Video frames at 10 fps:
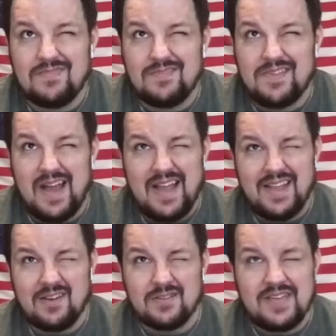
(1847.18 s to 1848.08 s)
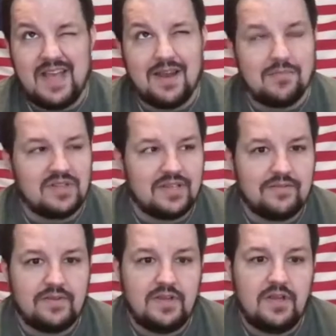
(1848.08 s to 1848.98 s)
9 or 10, I
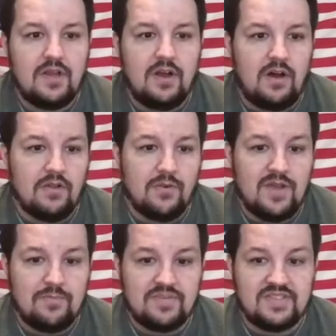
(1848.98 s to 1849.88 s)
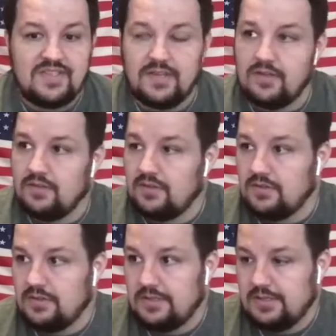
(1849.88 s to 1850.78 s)
believe, all the way up until.